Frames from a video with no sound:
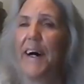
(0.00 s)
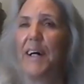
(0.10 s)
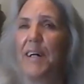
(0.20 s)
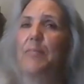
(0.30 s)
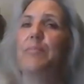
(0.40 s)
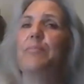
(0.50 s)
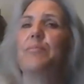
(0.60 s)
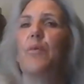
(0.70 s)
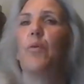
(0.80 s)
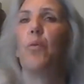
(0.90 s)
um,
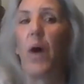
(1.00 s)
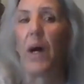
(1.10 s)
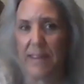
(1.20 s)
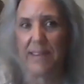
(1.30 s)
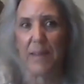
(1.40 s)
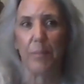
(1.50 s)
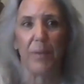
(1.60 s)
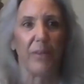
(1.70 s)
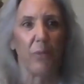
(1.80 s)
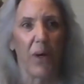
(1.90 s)
what
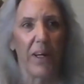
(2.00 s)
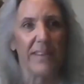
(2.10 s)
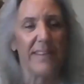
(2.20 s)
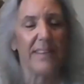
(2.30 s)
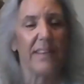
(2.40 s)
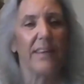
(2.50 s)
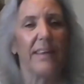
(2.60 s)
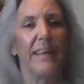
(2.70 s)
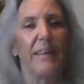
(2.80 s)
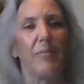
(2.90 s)
discipline was
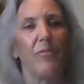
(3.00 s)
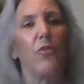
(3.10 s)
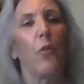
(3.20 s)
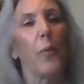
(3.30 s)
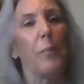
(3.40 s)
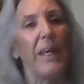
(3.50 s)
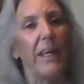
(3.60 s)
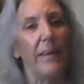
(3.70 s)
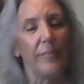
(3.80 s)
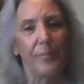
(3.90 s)
um, for
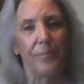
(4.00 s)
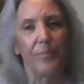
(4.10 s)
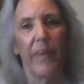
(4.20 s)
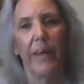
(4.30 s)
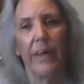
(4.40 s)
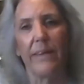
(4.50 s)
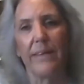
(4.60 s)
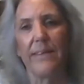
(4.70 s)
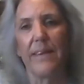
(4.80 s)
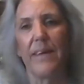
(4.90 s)
me.
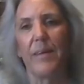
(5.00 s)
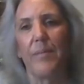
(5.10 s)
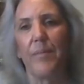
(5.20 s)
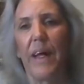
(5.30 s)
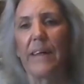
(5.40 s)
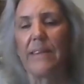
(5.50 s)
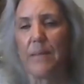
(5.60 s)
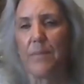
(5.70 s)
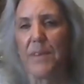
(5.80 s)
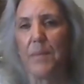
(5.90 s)
And um, that
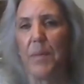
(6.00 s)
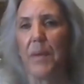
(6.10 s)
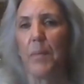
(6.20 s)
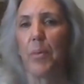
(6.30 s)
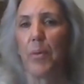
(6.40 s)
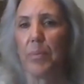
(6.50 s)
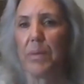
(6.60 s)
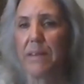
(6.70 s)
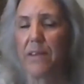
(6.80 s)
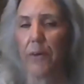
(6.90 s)
seems to be the
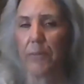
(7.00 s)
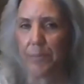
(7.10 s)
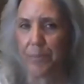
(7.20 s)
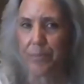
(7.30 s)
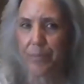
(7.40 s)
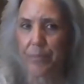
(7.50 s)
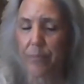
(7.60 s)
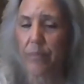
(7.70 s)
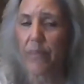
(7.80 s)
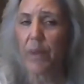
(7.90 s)
purpose. So
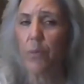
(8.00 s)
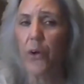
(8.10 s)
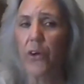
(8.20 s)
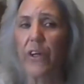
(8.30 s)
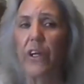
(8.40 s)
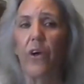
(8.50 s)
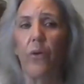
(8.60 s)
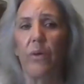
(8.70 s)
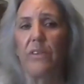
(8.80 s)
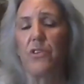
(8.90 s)
we're going to
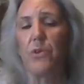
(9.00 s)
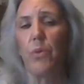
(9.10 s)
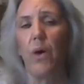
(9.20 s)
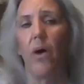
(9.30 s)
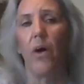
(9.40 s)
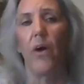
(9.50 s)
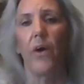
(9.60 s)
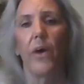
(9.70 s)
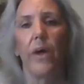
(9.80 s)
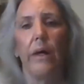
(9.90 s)
go into our